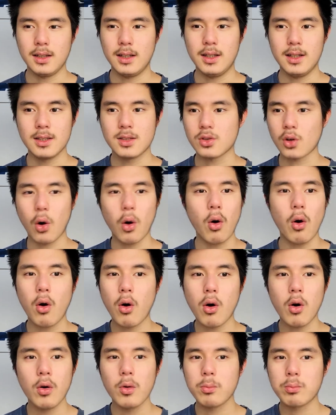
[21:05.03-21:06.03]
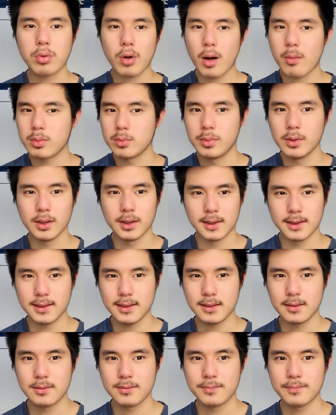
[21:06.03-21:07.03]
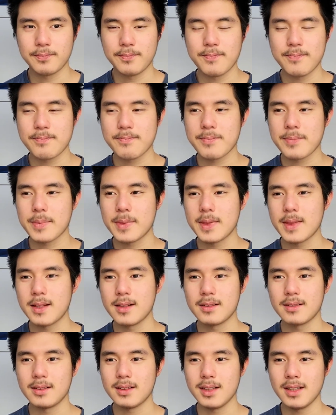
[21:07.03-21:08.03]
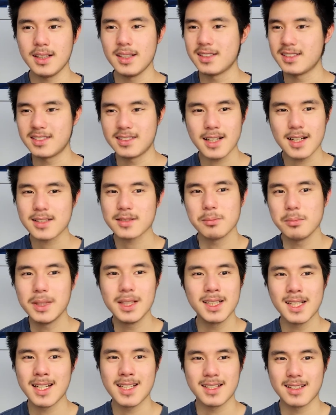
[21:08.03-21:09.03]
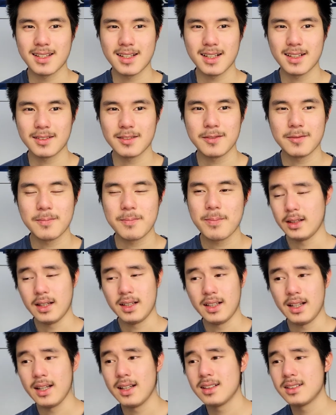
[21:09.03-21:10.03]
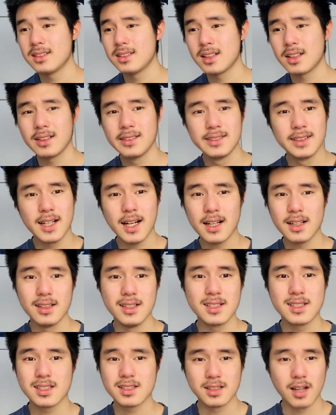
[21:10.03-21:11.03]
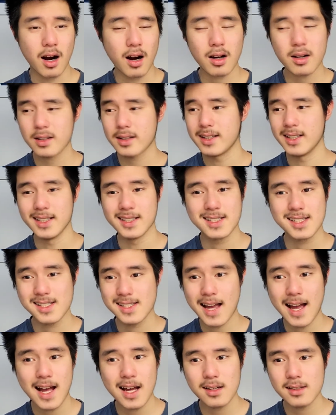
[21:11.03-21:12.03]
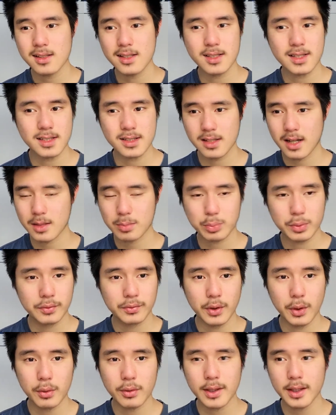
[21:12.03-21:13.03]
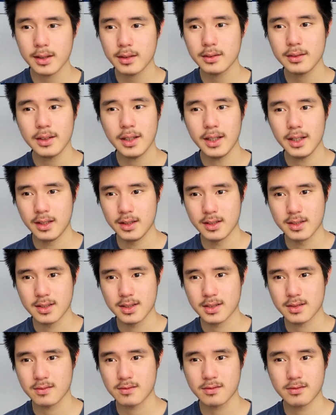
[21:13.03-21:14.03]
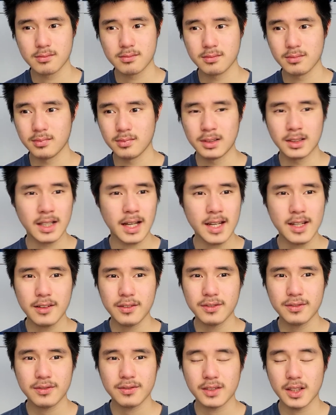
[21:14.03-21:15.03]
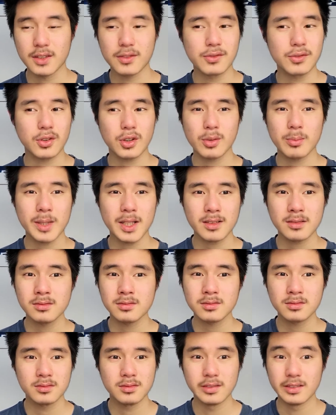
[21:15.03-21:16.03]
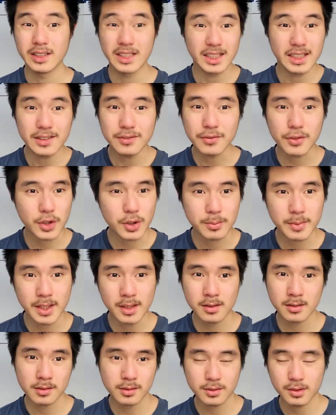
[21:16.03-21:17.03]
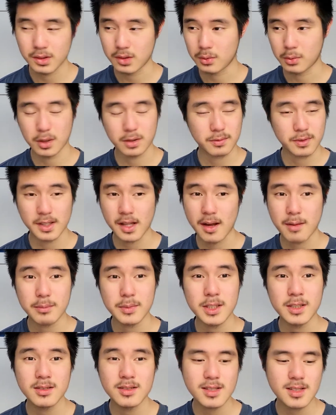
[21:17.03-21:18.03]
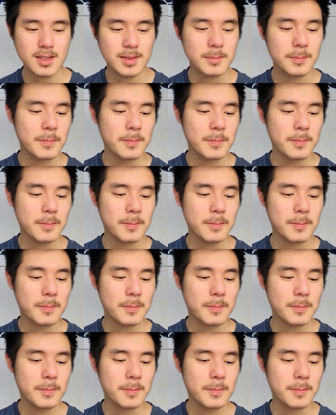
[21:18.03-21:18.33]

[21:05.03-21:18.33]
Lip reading: It's all probability. It doesn't mean anything. And it's dark, it's sad, it's thought-provoking, it is life-affirming, defirming, whatever that means.